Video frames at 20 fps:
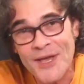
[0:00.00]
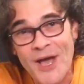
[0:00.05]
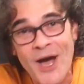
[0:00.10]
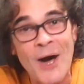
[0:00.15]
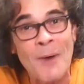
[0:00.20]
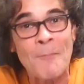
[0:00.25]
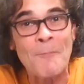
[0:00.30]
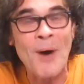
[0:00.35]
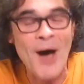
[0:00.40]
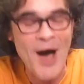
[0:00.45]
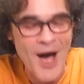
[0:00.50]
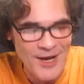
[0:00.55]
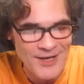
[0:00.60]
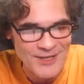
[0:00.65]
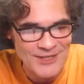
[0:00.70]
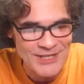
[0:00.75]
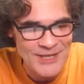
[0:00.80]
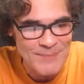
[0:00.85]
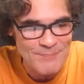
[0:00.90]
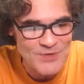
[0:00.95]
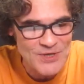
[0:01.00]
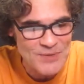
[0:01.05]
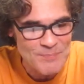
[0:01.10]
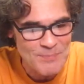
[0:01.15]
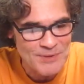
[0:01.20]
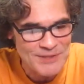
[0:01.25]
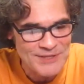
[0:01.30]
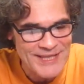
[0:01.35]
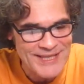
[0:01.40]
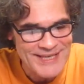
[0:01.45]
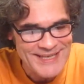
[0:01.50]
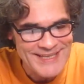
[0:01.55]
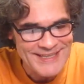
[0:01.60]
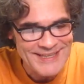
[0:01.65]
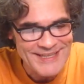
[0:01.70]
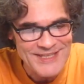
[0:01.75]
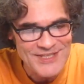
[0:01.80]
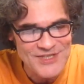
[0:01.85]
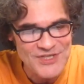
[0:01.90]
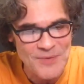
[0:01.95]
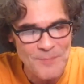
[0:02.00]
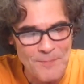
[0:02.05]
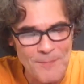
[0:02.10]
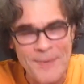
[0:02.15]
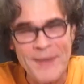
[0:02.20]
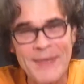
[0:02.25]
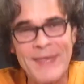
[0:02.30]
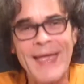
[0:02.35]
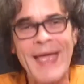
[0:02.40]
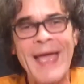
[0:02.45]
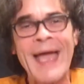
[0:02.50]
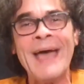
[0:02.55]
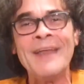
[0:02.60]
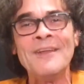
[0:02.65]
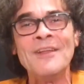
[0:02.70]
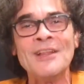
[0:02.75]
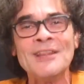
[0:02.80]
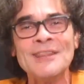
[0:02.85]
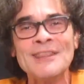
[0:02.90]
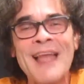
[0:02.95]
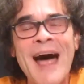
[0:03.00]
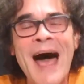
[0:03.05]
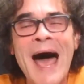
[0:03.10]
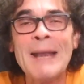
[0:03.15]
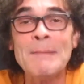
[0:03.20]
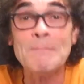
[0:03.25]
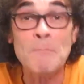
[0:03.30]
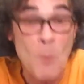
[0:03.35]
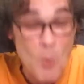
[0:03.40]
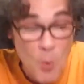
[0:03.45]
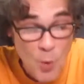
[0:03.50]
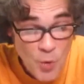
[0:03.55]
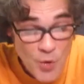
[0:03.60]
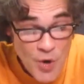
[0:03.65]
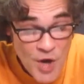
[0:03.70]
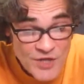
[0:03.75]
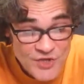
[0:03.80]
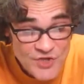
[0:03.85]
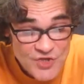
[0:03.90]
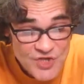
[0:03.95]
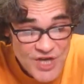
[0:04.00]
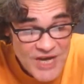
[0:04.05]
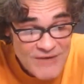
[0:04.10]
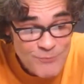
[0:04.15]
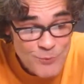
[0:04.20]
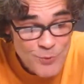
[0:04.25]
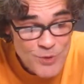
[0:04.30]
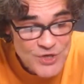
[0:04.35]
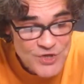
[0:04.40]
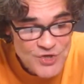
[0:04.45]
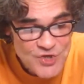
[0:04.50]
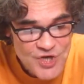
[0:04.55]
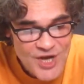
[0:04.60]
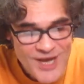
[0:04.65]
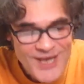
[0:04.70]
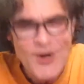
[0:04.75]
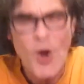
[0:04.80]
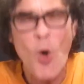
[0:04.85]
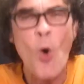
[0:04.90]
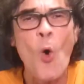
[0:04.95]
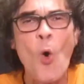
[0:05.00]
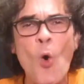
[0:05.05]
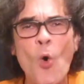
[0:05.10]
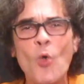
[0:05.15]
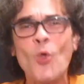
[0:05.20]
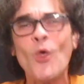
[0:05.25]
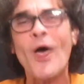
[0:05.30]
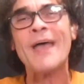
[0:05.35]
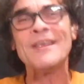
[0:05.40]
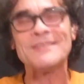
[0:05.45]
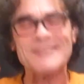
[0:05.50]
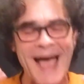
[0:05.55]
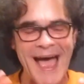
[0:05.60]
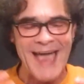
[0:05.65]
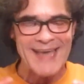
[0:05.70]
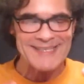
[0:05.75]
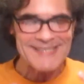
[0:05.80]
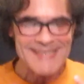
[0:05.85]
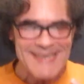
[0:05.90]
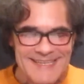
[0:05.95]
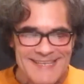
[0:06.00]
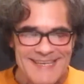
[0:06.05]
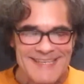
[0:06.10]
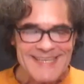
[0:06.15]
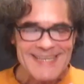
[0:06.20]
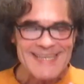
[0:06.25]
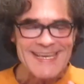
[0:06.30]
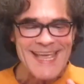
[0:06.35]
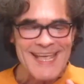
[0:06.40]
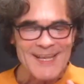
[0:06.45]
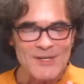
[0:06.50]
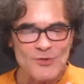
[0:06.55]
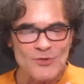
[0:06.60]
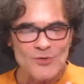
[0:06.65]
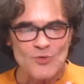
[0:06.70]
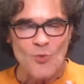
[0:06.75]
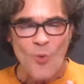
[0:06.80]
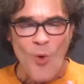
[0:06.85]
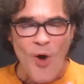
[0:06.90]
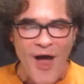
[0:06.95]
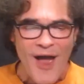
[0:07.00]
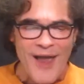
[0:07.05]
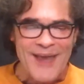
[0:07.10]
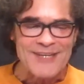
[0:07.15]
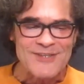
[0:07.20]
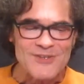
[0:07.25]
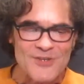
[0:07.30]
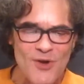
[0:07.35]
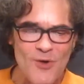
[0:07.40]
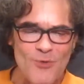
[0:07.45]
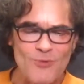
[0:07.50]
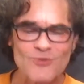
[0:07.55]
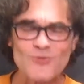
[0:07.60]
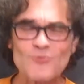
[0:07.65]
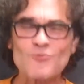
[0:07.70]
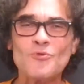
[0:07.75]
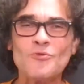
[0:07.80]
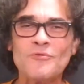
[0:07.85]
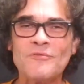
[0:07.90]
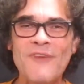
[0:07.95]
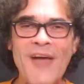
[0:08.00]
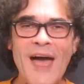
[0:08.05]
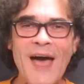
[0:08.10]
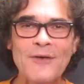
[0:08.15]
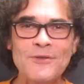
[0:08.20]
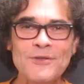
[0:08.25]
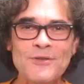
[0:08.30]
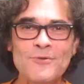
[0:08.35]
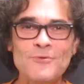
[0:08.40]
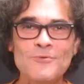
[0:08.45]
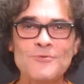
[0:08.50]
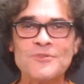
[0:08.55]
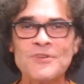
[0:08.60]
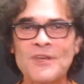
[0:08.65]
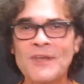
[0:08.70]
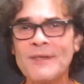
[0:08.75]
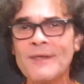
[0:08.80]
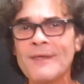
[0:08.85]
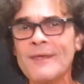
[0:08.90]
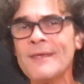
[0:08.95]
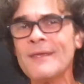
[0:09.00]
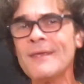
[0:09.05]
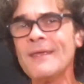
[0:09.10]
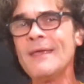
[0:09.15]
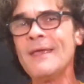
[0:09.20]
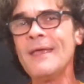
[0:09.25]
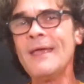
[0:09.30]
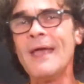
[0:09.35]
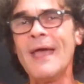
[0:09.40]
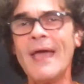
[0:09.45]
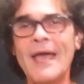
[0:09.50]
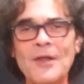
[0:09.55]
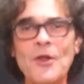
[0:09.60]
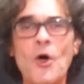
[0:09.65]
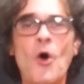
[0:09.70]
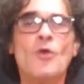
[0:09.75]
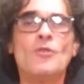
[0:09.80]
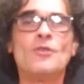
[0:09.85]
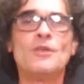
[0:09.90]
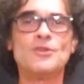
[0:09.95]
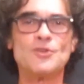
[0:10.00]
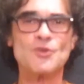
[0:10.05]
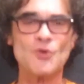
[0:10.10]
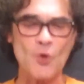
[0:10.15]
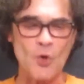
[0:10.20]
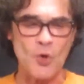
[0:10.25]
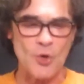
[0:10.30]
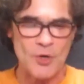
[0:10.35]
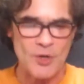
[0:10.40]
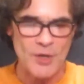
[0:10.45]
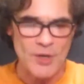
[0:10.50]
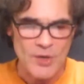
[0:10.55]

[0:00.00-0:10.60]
apocalyptic millennialism, and a lot more unsavory shit, all as identity-intertwined cultural values, and all it took